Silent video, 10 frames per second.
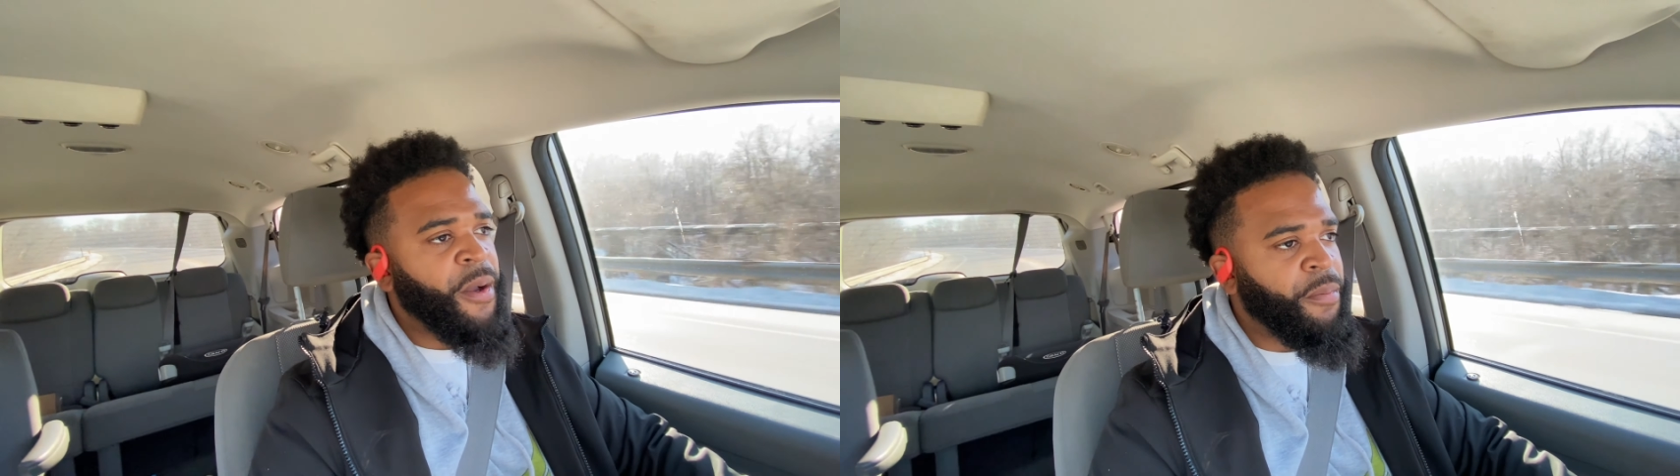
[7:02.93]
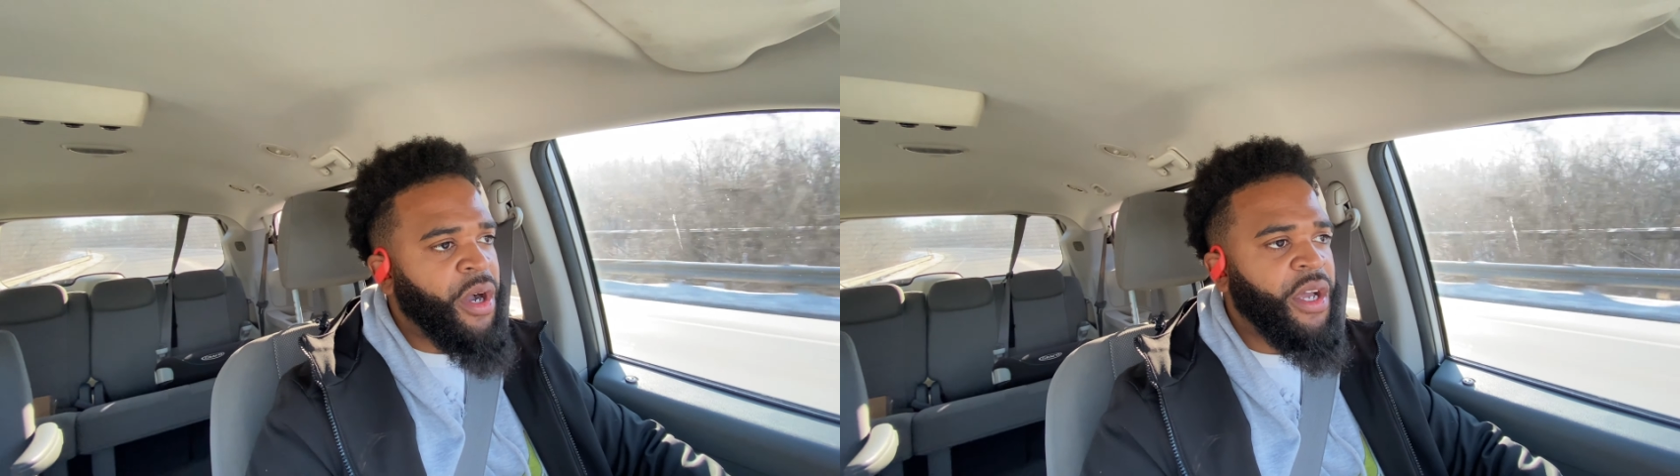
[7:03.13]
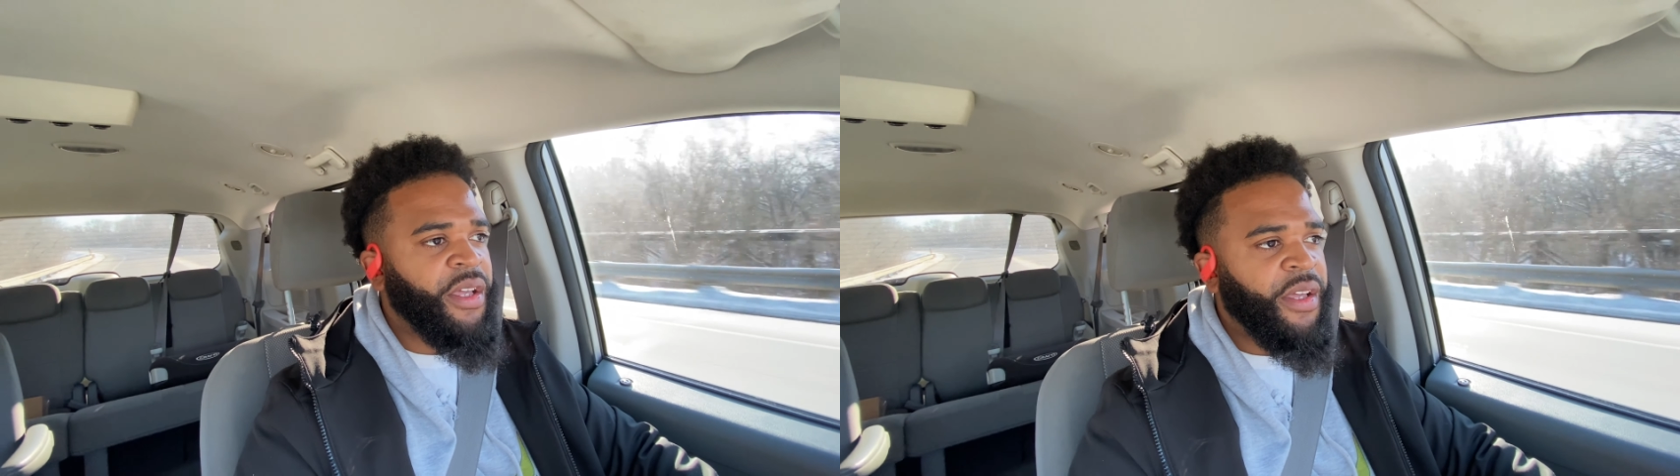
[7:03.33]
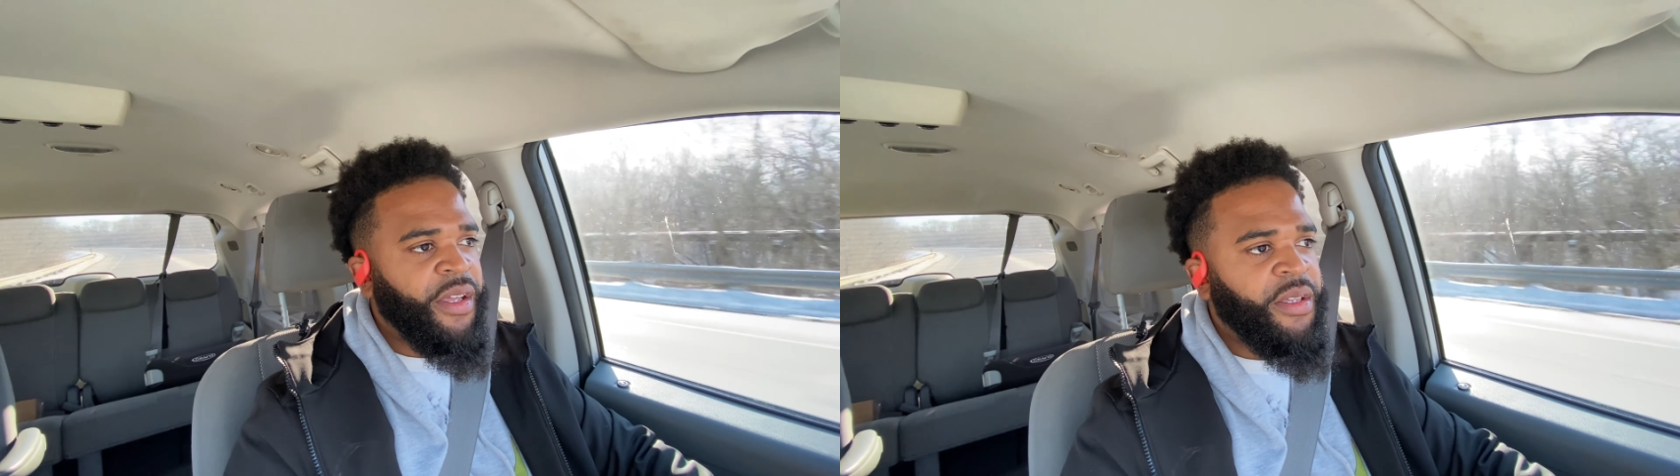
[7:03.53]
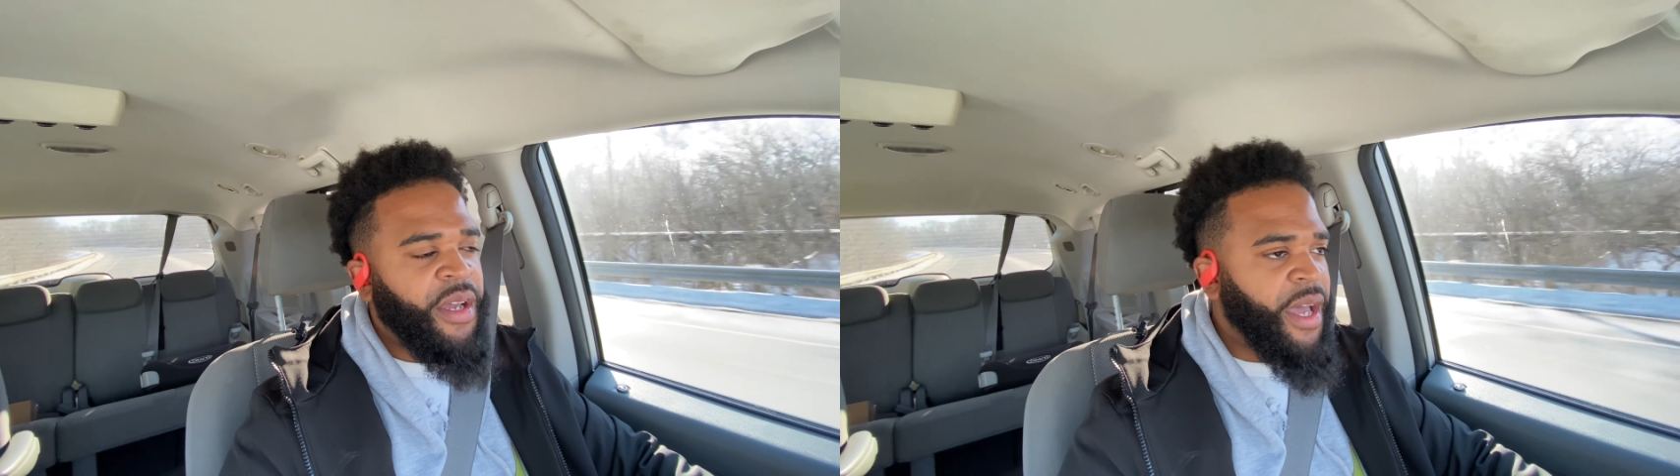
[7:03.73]
but
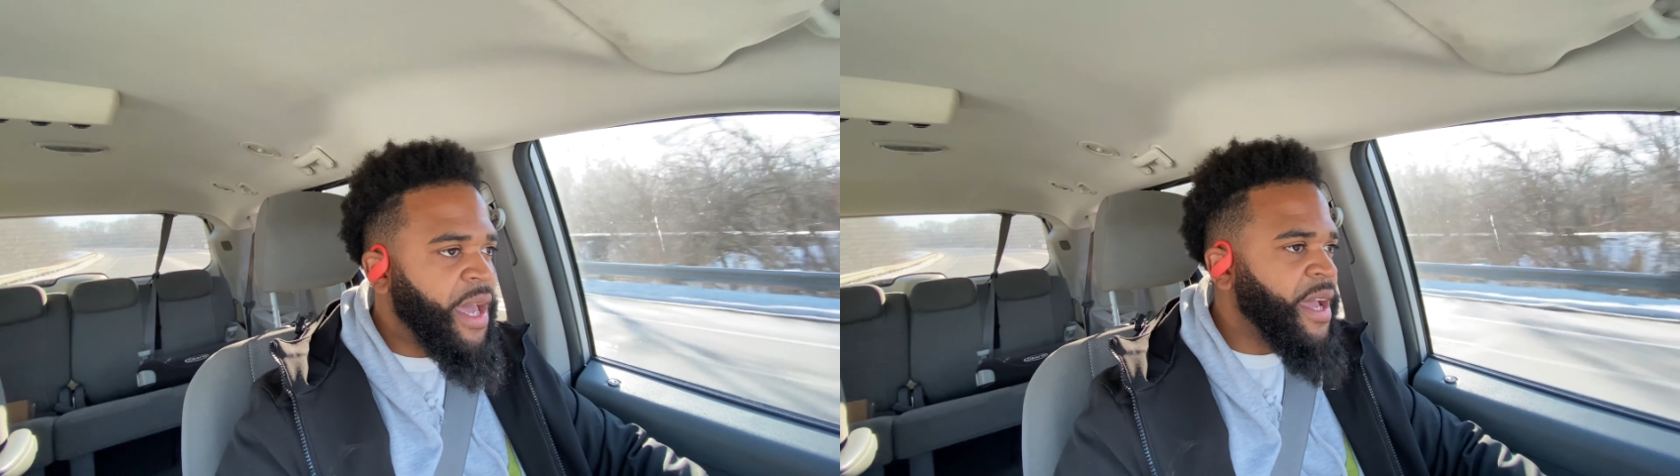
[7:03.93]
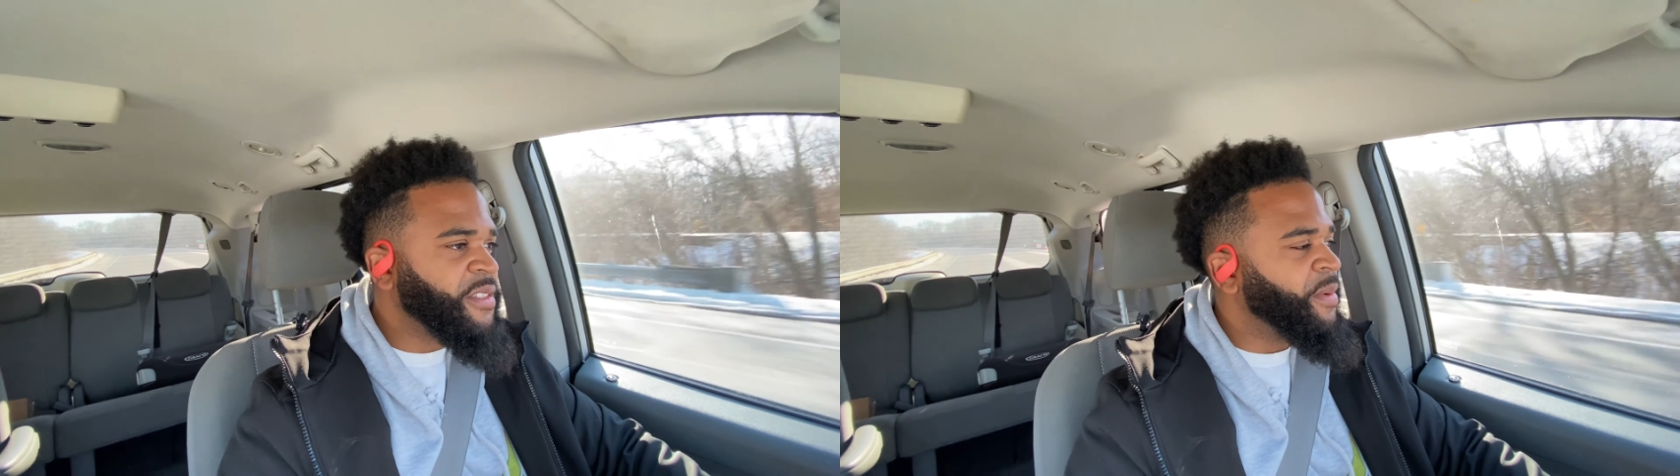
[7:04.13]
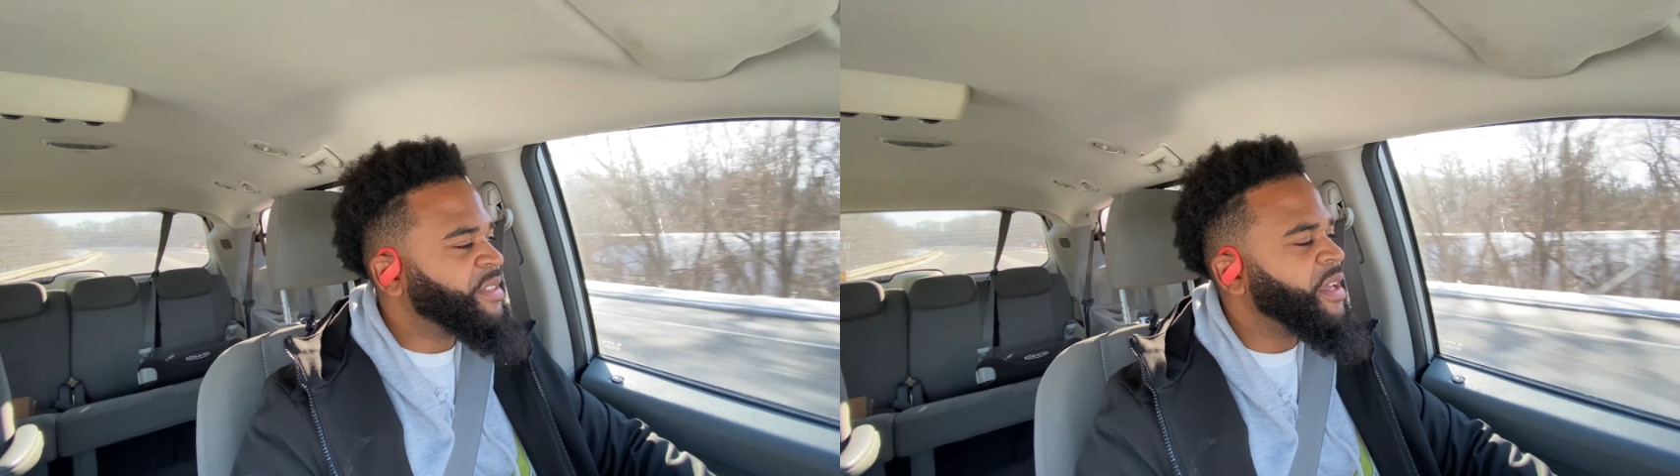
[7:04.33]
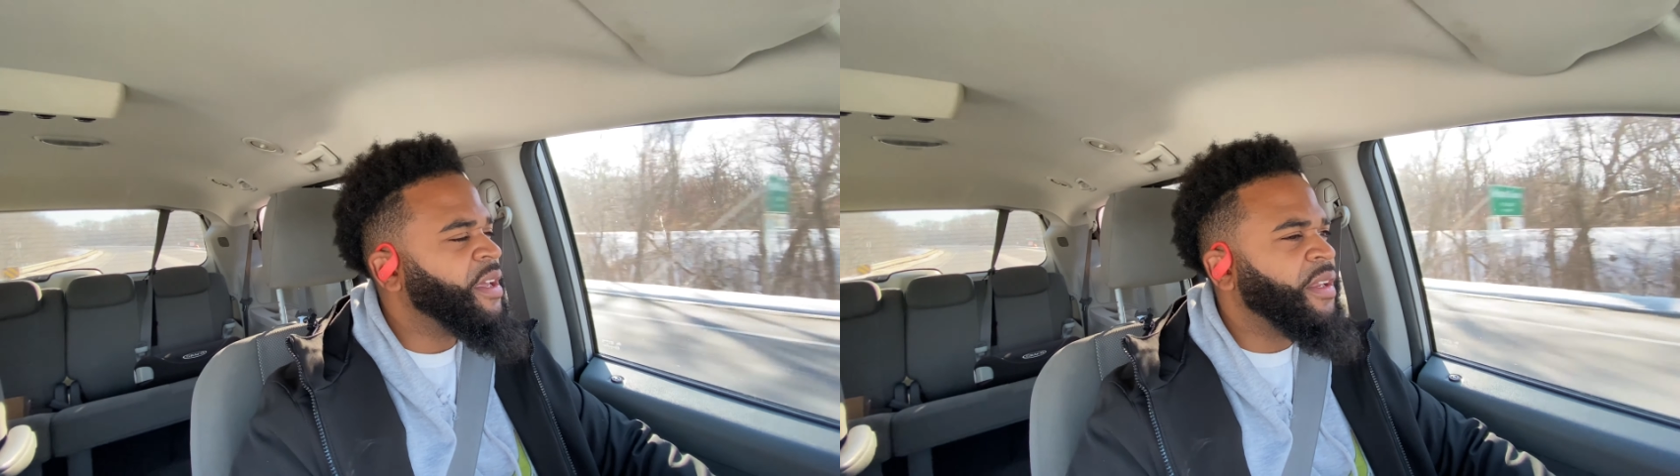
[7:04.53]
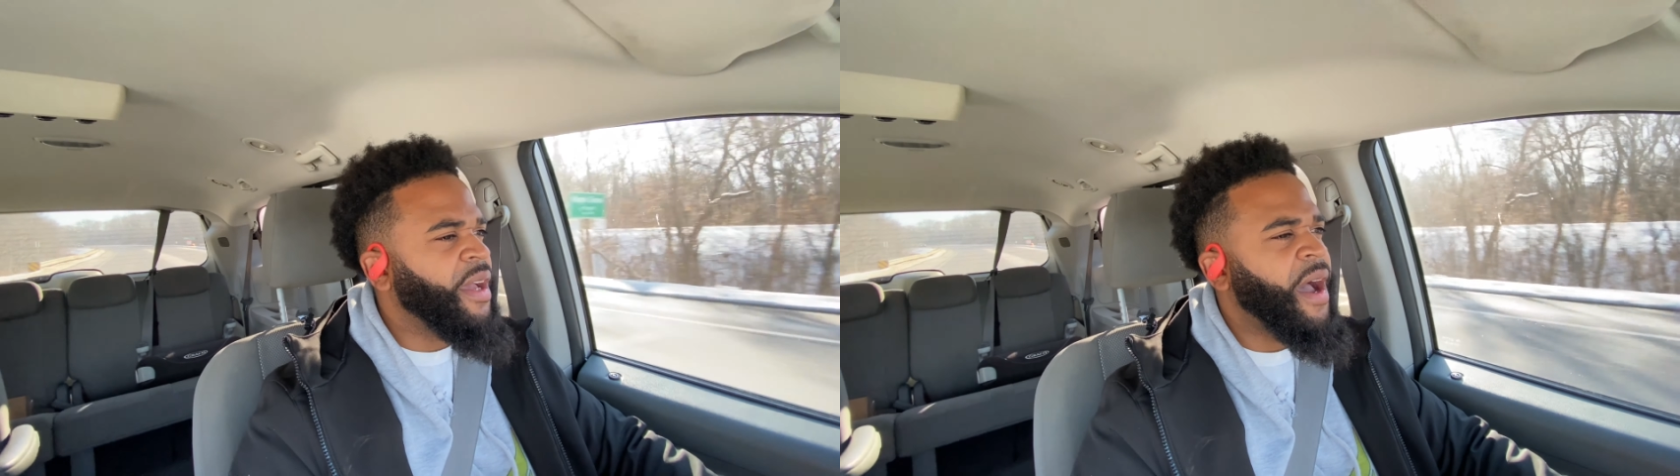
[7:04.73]
I asked him, I said,
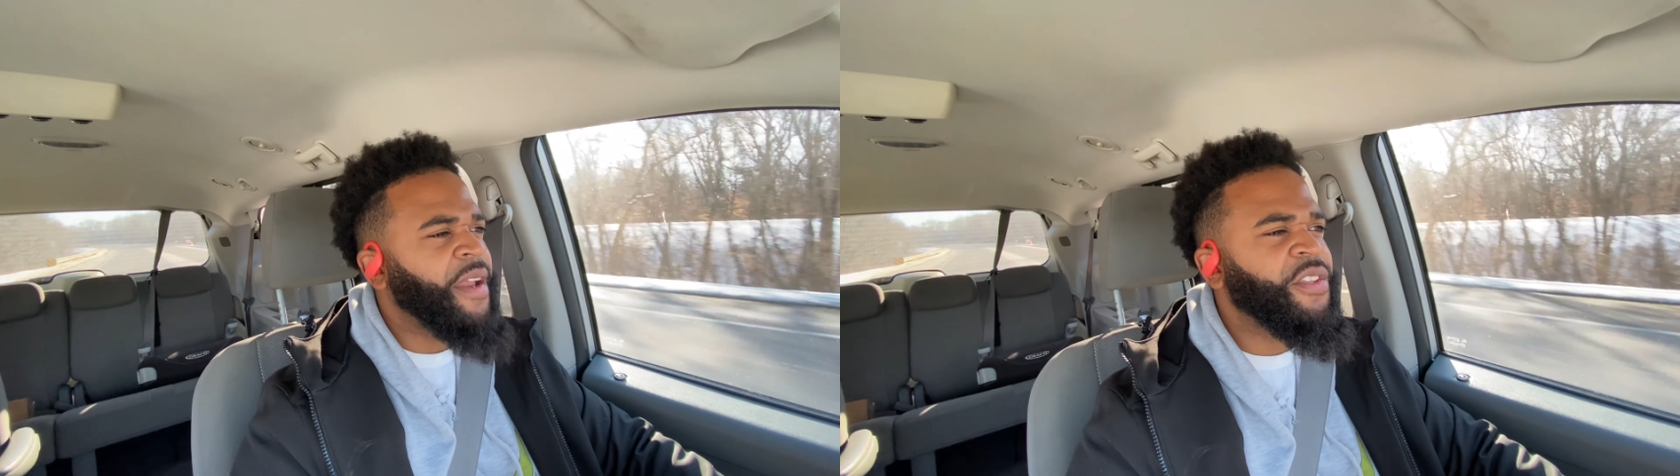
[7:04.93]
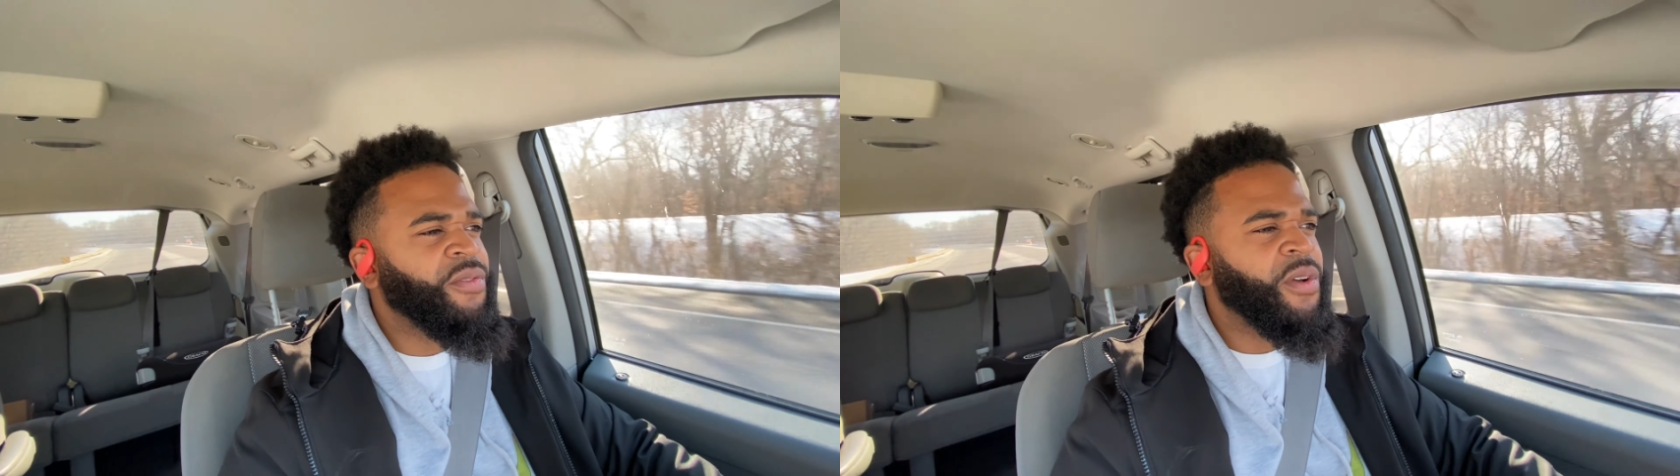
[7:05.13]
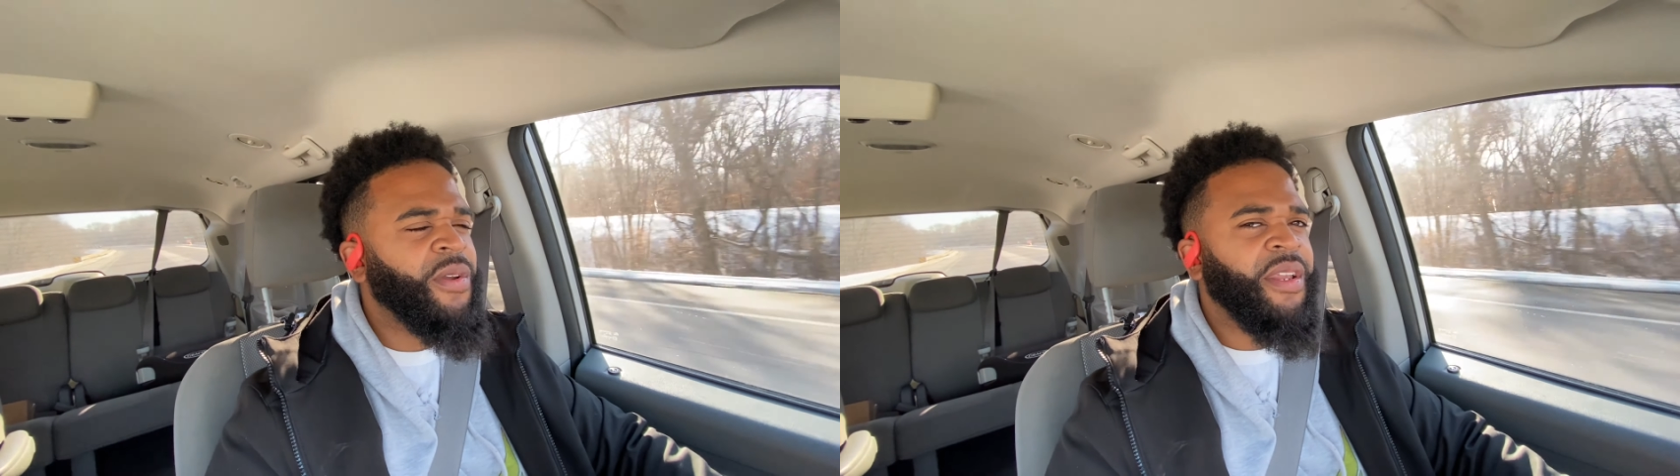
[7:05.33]
how do you know that